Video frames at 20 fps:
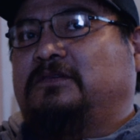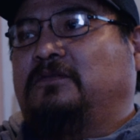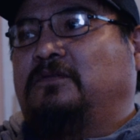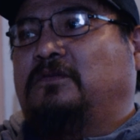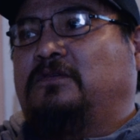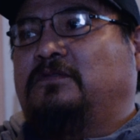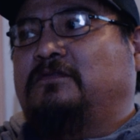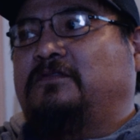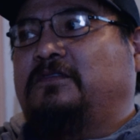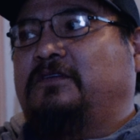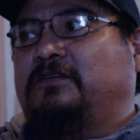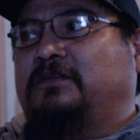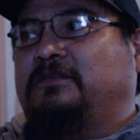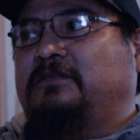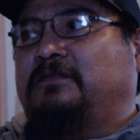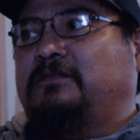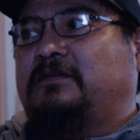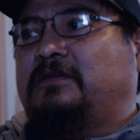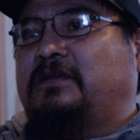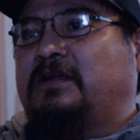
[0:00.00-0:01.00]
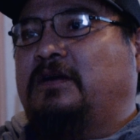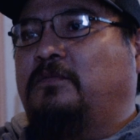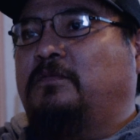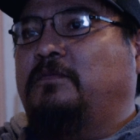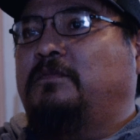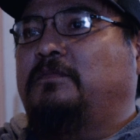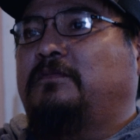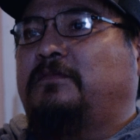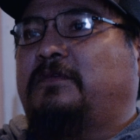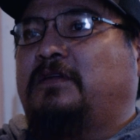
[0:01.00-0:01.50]
to go over and
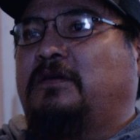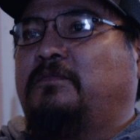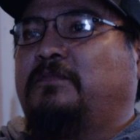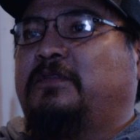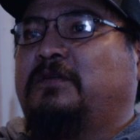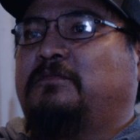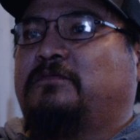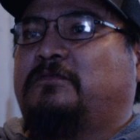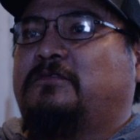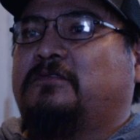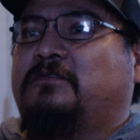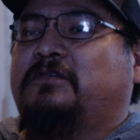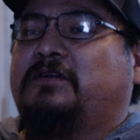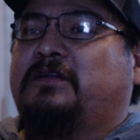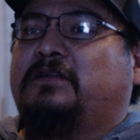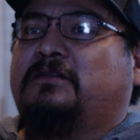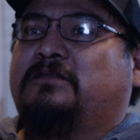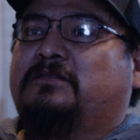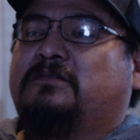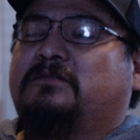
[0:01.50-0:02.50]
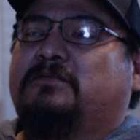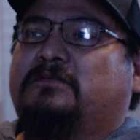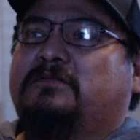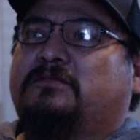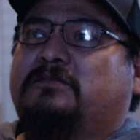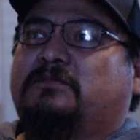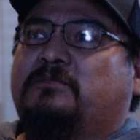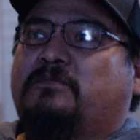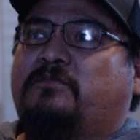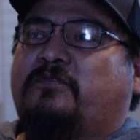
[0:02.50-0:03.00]
help them through it and
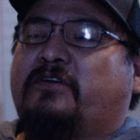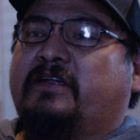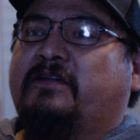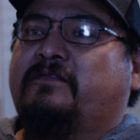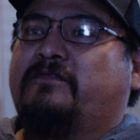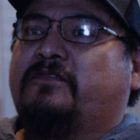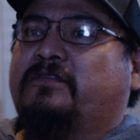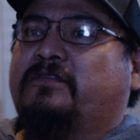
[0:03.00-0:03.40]
pray